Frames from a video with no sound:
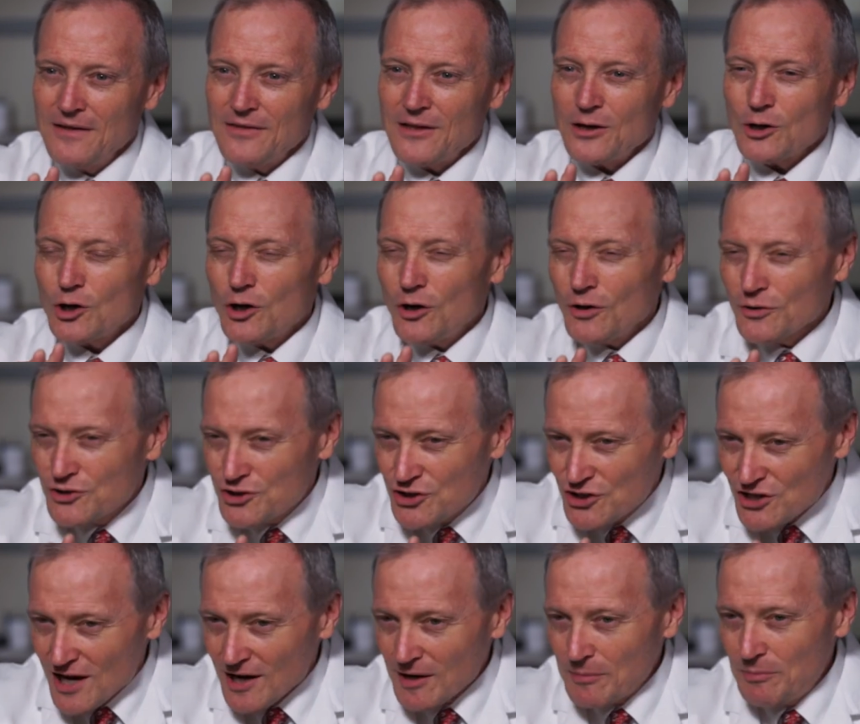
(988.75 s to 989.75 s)
that are called
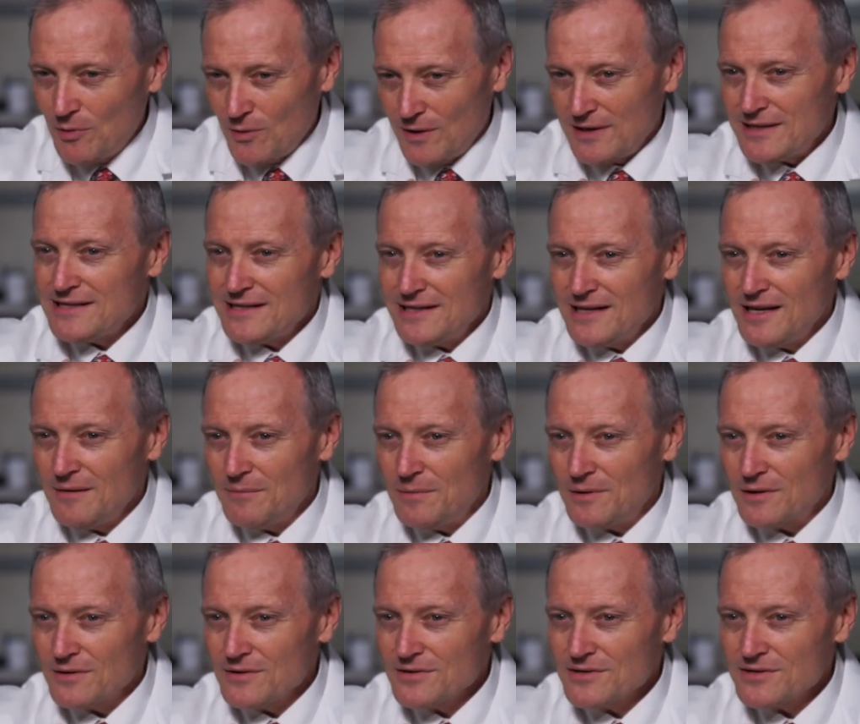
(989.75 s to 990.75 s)
checkpoint
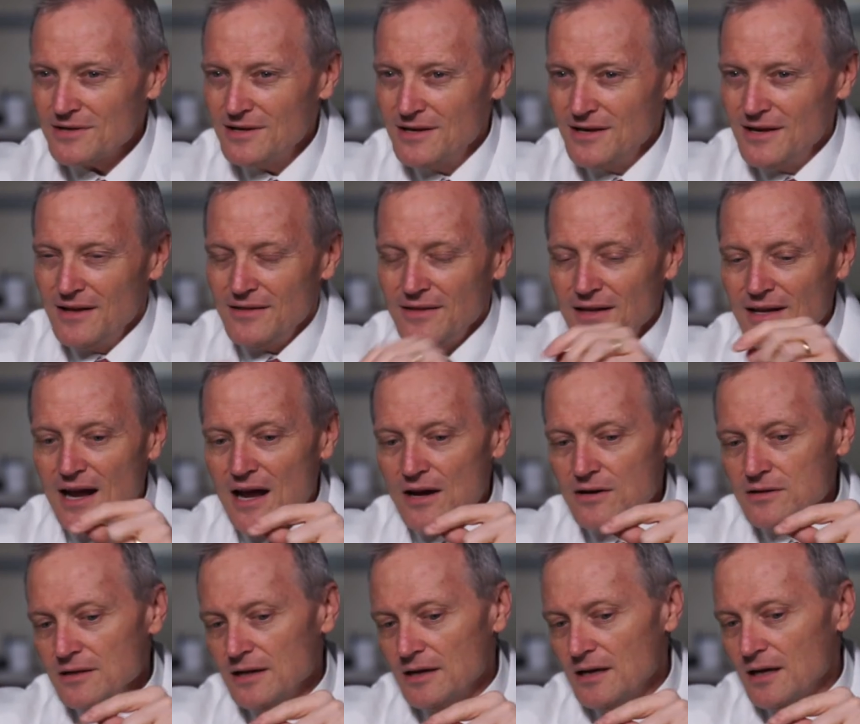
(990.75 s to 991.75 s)
inhibitors that
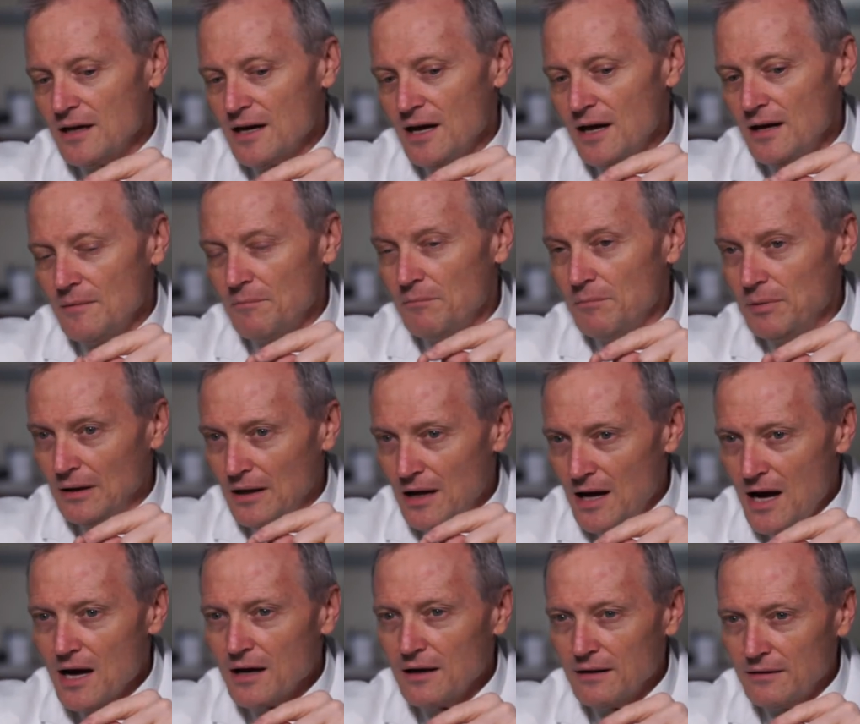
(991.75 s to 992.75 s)
actually can kind of
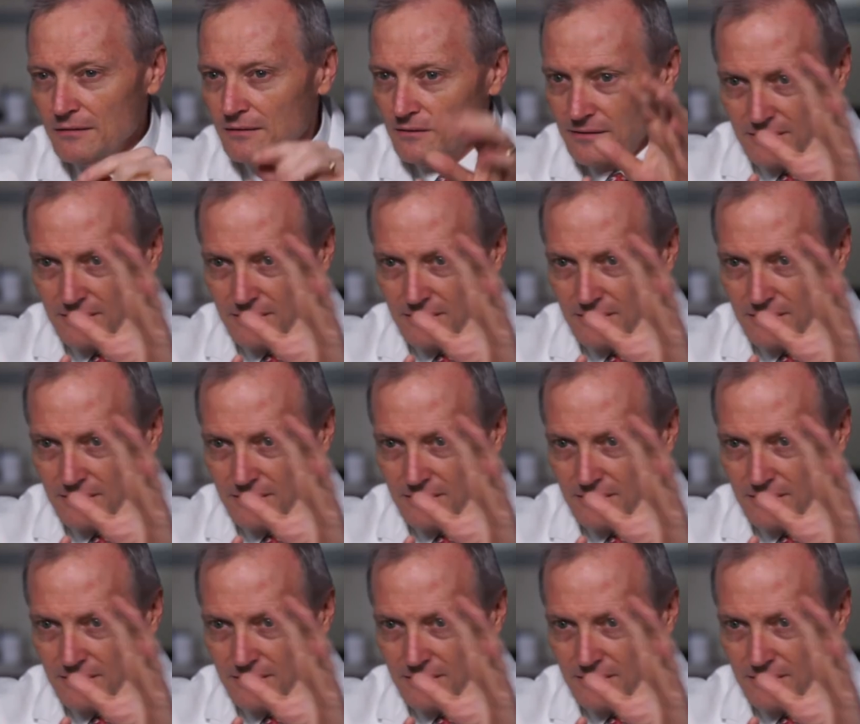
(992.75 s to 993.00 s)
block,